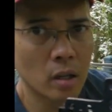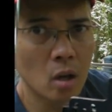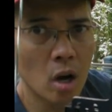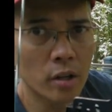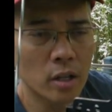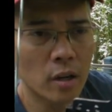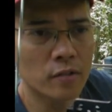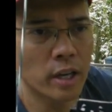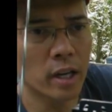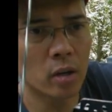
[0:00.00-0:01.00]
long
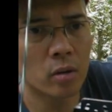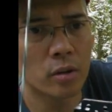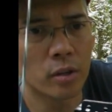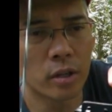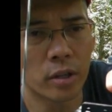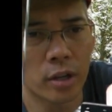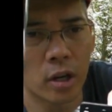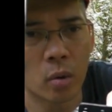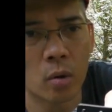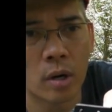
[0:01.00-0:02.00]
dovetail, you can
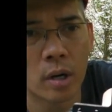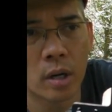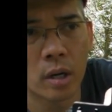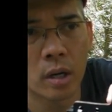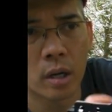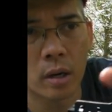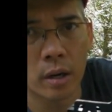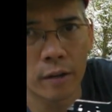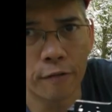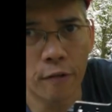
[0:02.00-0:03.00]
go
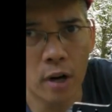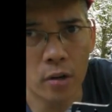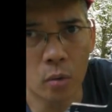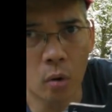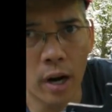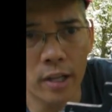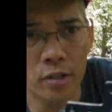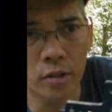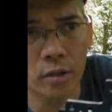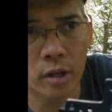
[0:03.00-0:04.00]
in front of the
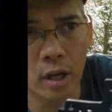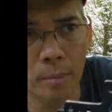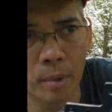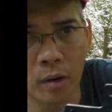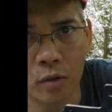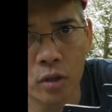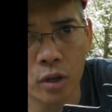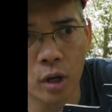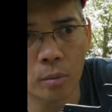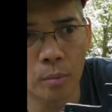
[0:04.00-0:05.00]
riser above the
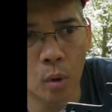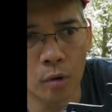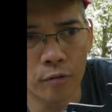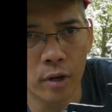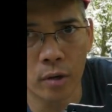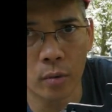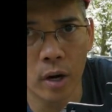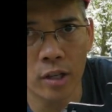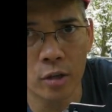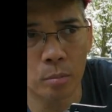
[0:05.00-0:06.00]
scope or in front of the
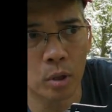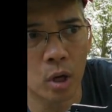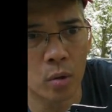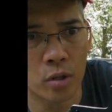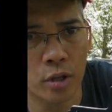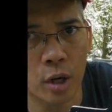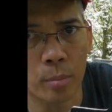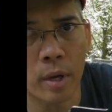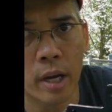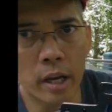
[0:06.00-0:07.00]
riser below the scope.
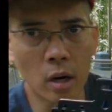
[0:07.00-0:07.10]
It